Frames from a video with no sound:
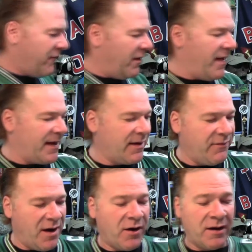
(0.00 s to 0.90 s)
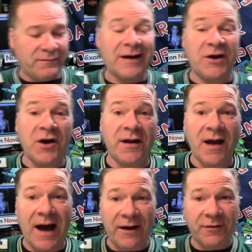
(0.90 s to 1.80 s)
you like a
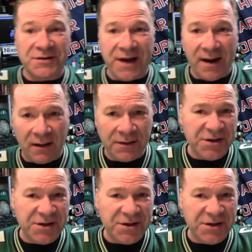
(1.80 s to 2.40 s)
good Irish ale,